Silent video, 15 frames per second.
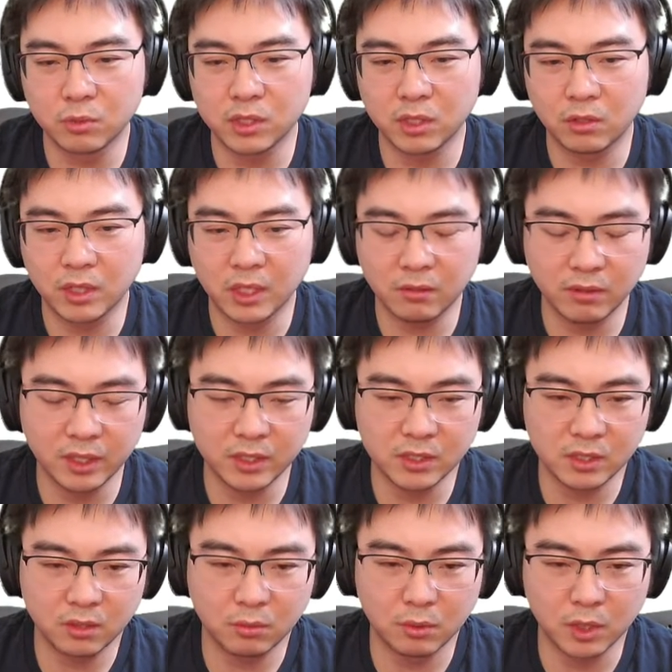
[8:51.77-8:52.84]
which I'll cover
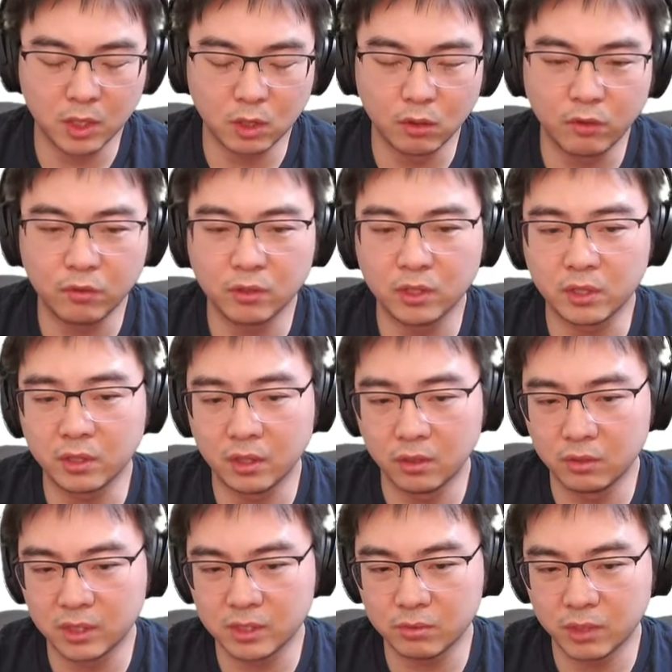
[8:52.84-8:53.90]
later on when we go through the
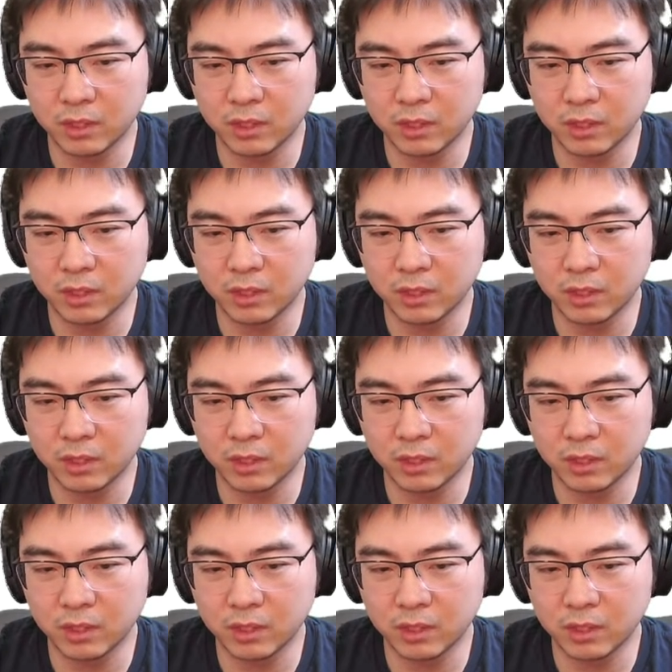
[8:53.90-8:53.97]
code as